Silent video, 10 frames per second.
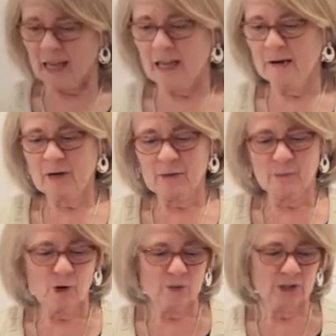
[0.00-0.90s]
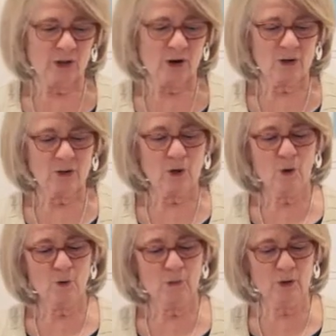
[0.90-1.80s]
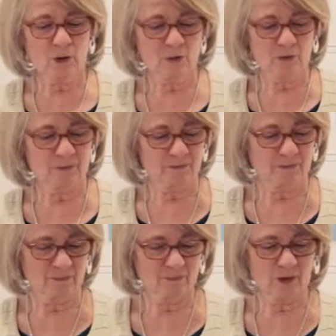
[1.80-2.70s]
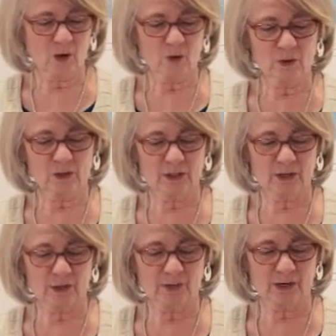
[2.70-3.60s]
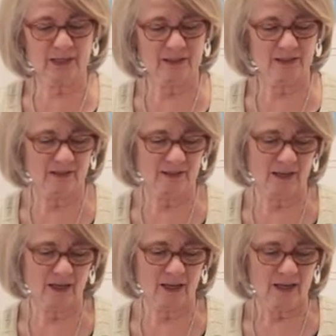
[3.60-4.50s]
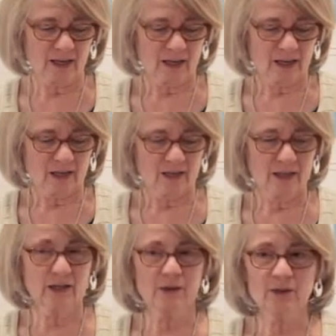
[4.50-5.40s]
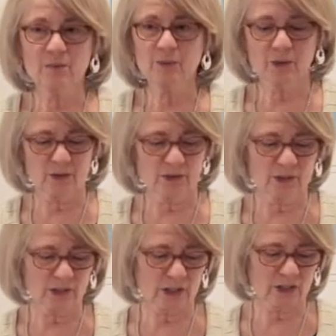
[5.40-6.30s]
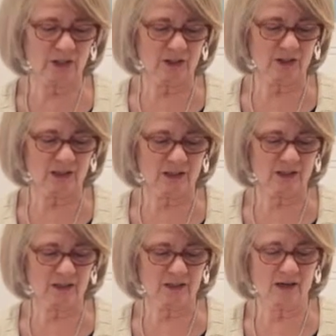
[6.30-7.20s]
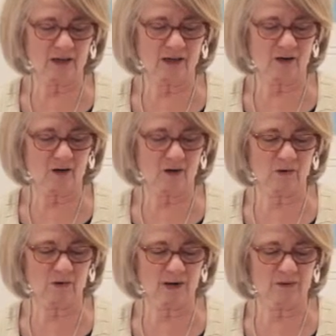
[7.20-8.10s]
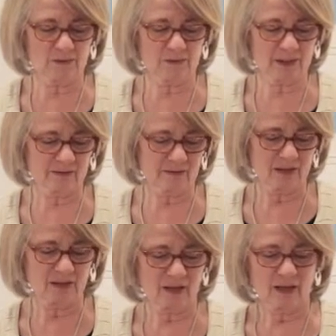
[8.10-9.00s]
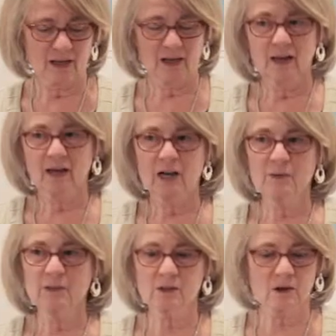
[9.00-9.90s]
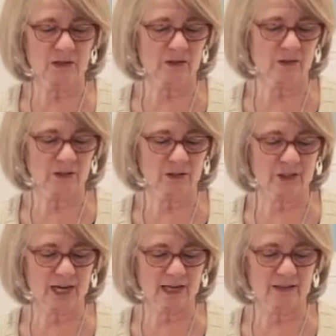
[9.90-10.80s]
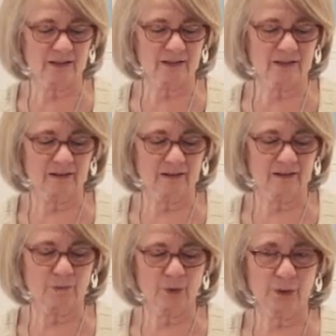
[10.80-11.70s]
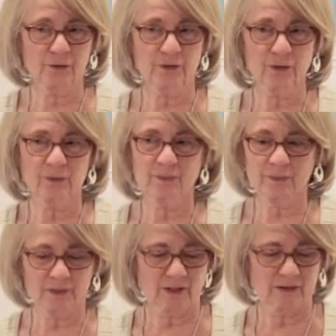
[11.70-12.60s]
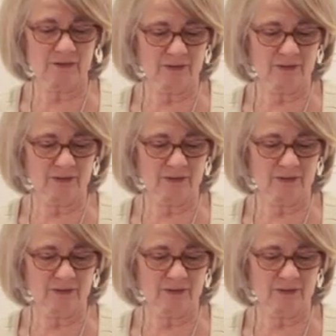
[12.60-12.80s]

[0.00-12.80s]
And my poem is called Homegrown, Ode to Spring. There in the produce section, a sudden hug all around me. I was lost in her jacket, perfume, love.